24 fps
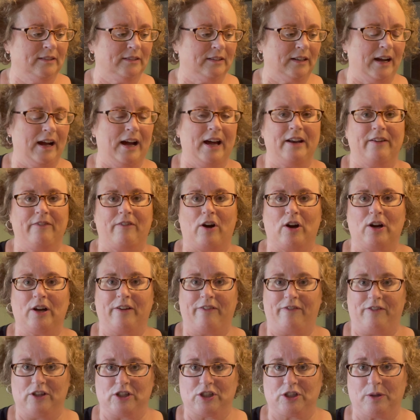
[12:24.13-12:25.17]
kind of
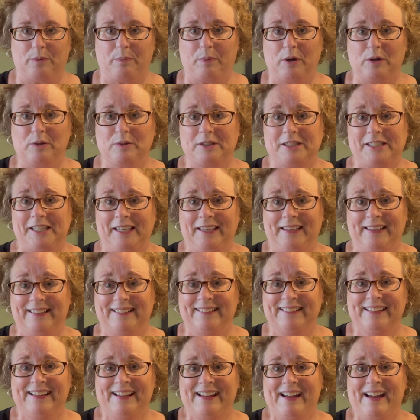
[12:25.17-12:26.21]
artificial
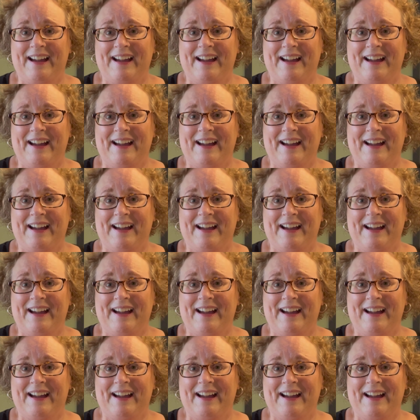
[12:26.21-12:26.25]
protein.